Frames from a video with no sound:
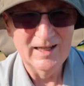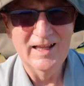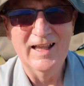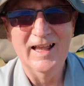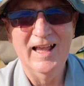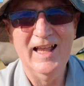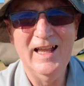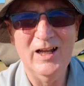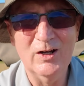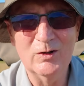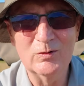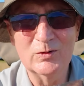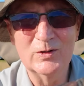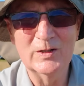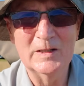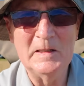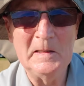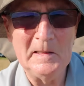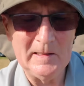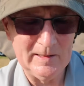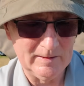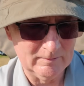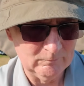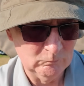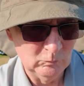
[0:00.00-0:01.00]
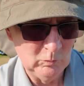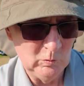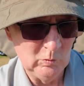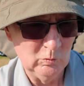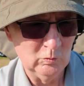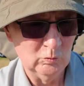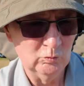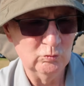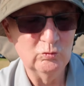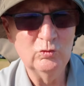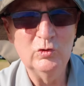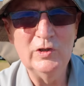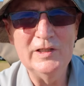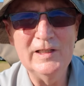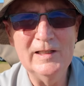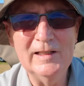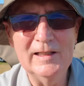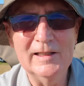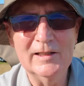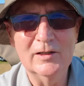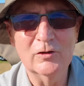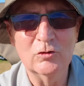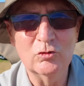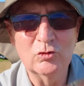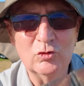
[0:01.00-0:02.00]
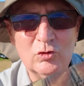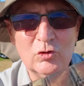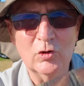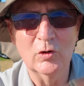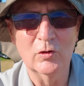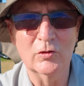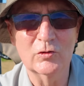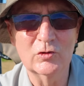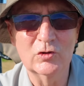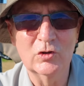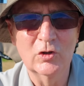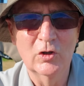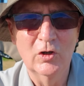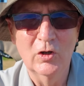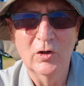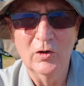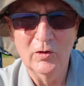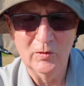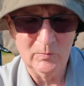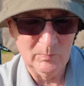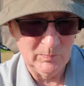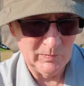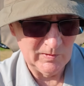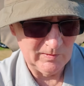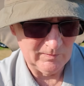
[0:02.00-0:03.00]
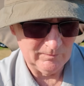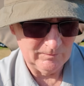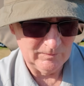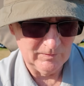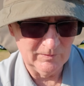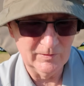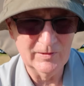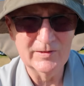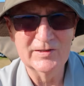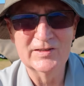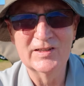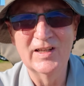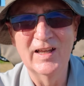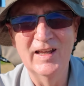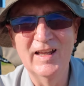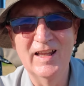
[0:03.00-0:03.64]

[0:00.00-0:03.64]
how to get really good shots of butterflies.